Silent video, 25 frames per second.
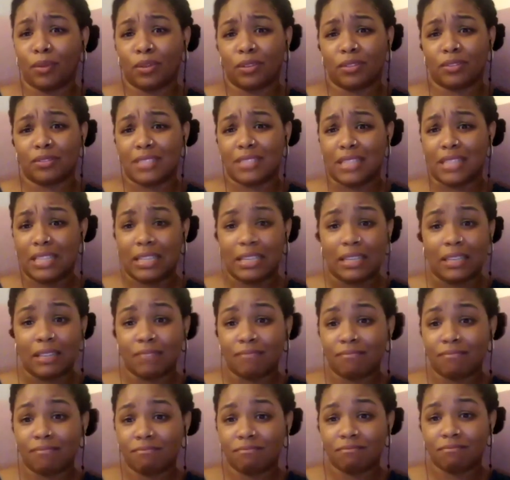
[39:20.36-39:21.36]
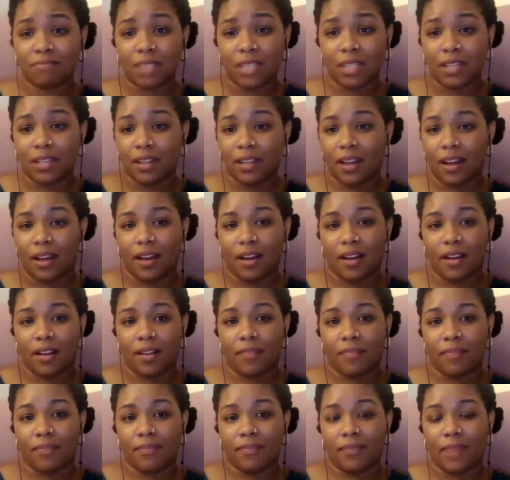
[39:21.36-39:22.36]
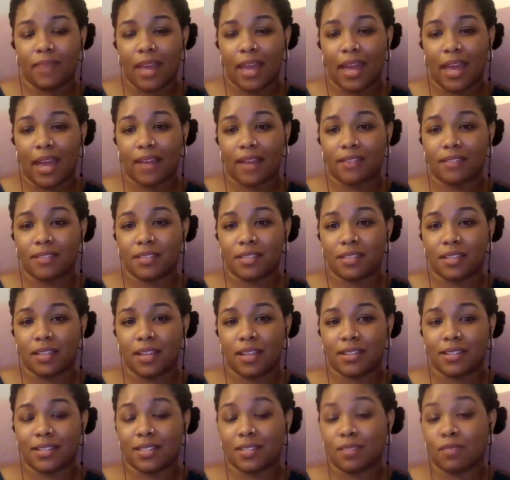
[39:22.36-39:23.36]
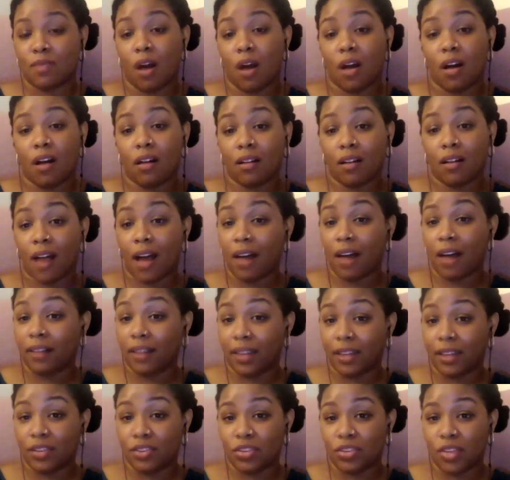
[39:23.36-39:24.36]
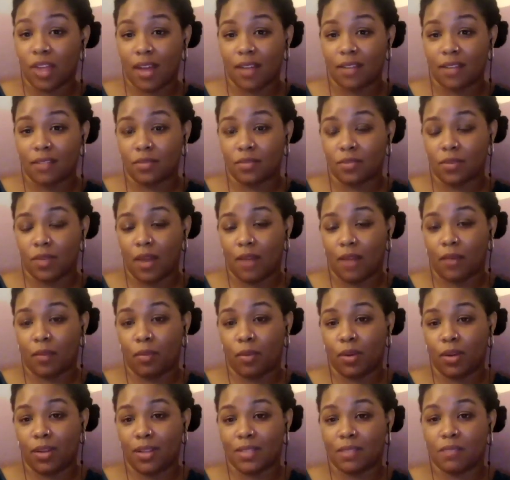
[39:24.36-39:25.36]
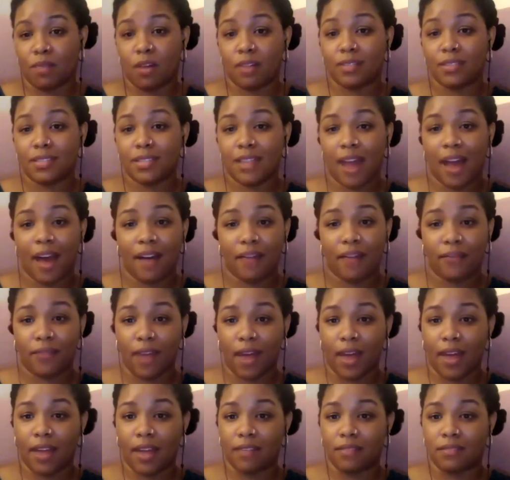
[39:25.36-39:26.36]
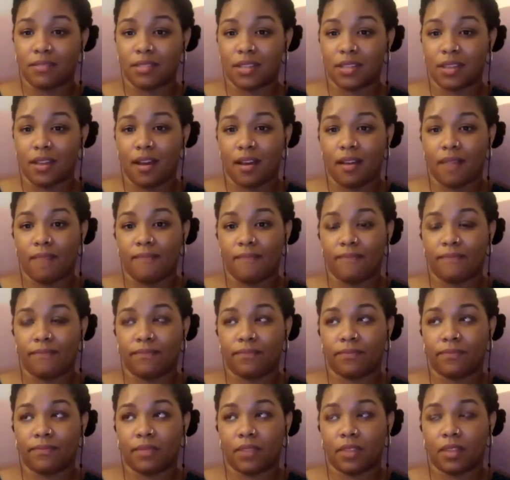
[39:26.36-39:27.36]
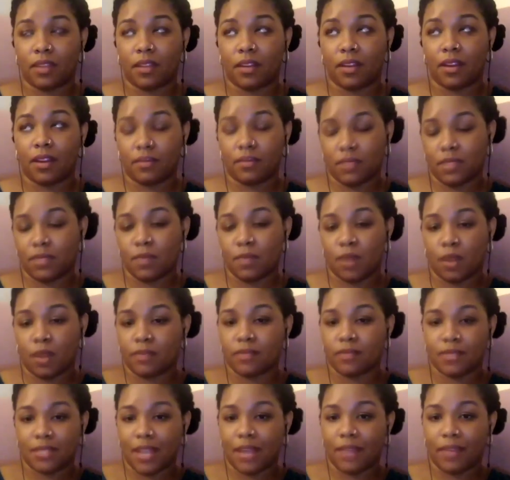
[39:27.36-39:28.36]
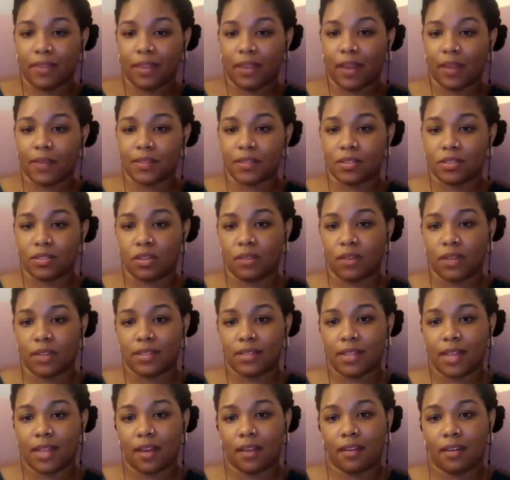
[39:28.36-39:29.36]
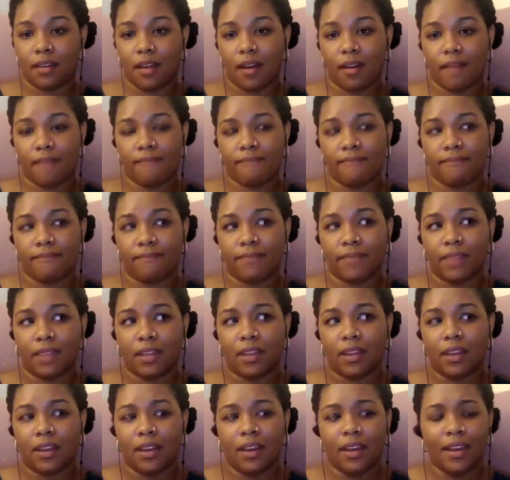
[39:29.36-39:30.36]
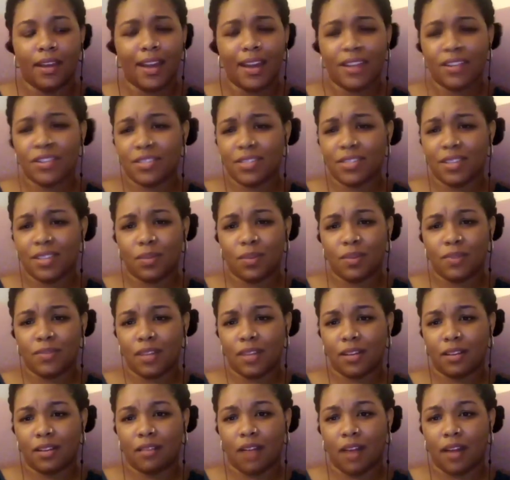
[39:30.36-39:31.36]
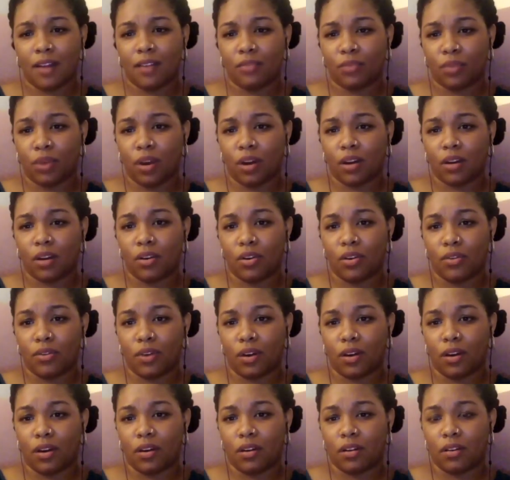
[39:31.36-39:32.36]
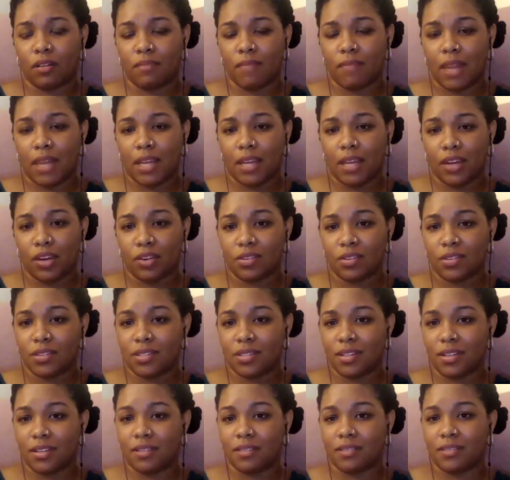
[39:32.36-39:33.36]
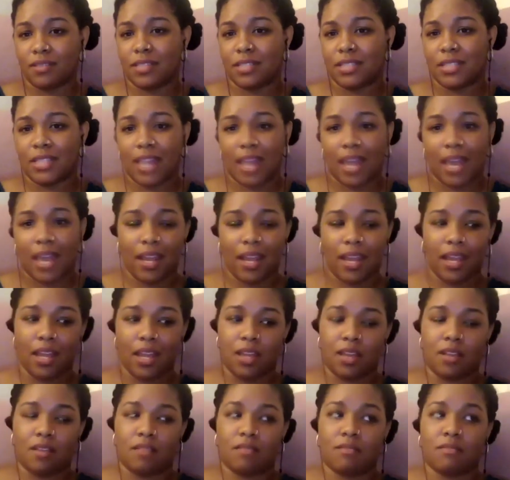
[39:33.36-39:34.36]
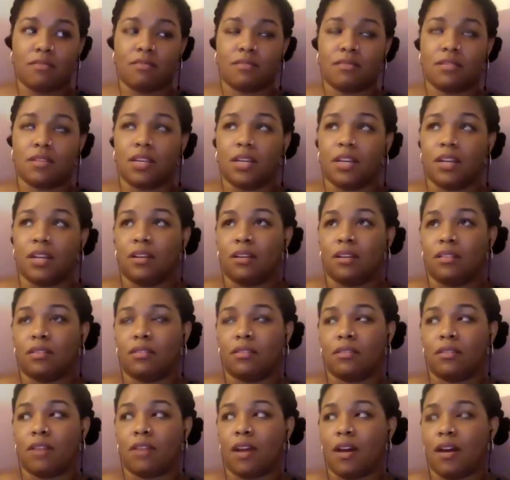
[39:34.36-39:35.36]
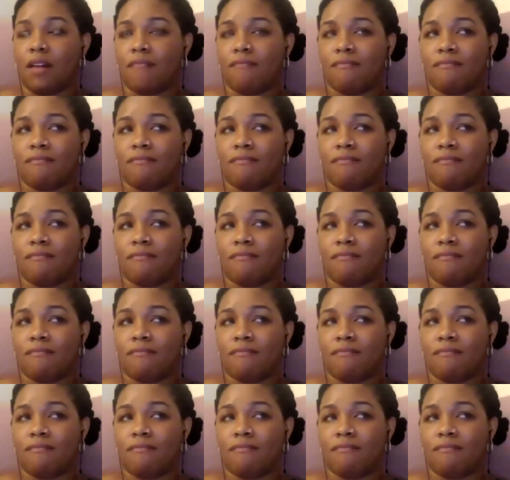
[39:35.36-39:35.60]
team. Um, and it's a small college, and we have a pretty small staff and um, a small staff at the content service. And um, I just think we've done a lot of work over many years to stay in um,